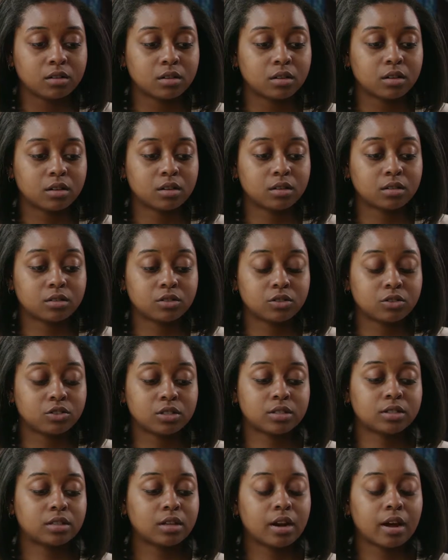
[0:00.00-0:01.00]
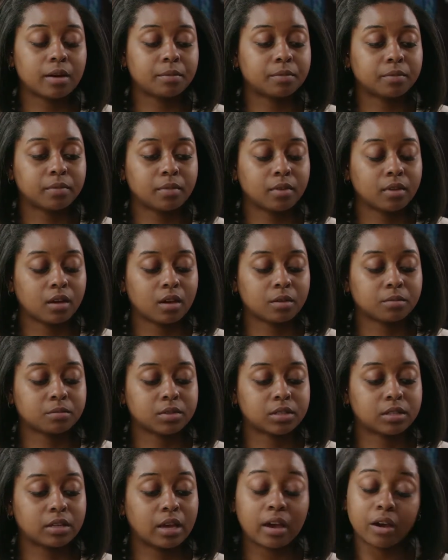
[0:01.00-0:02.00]
It's just that I'm
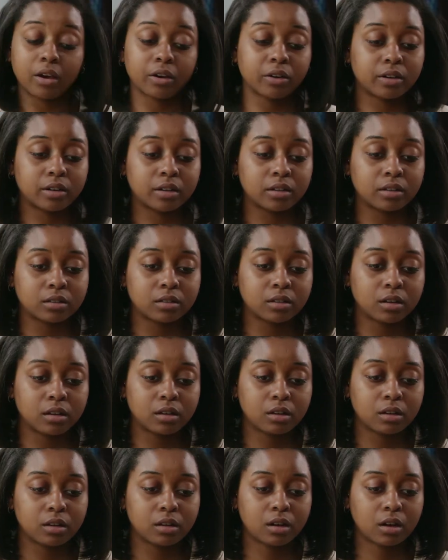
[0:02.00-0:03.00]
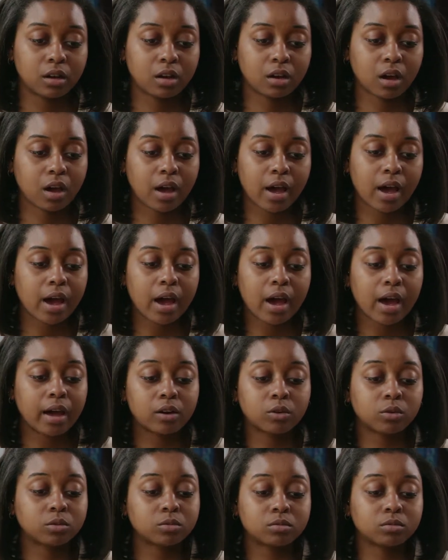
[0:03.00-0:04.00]
scared. I
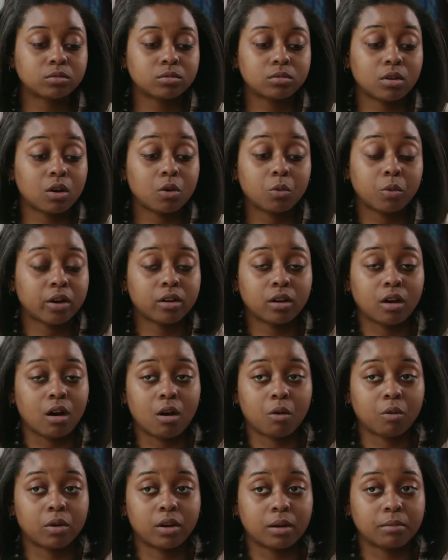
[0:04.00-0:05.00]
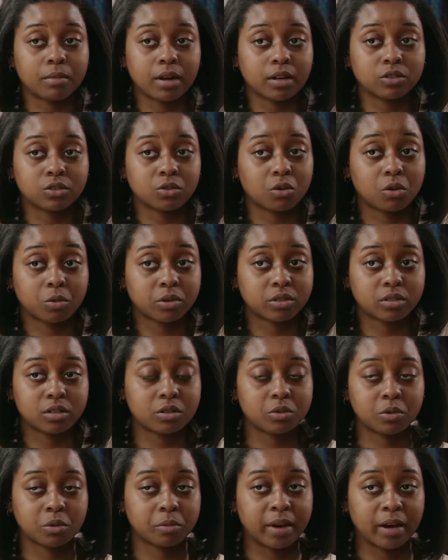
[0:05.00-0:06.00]
don't know where to go and I'm not sure what to
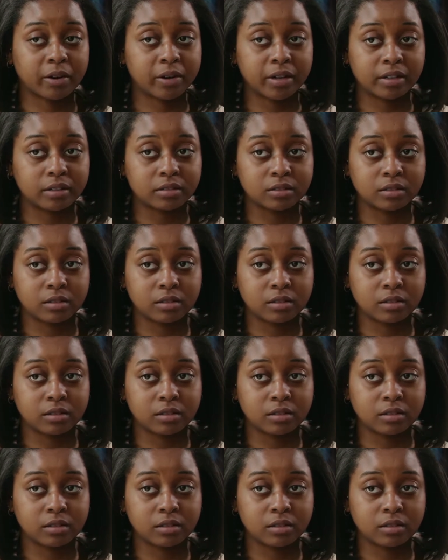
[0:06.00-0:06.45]
do about it.